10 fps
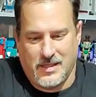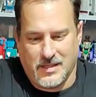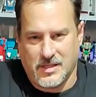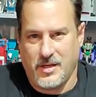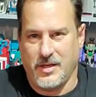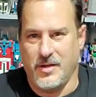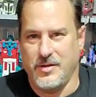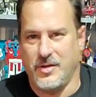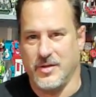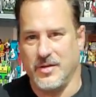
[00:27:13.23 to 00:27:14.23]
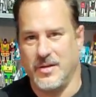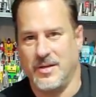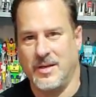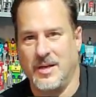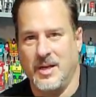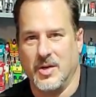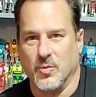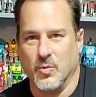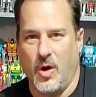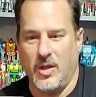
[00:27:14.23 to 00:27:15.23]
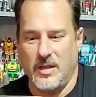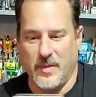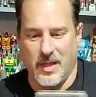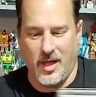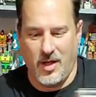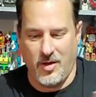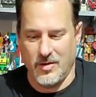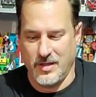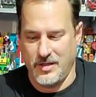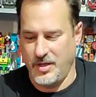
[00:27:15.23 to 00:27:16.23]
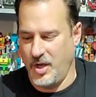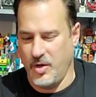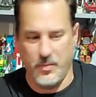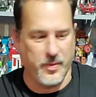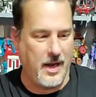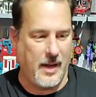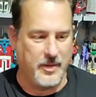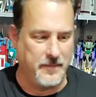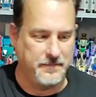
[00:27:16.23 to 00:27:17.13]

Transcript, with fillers: so you know you can roll him along no problem.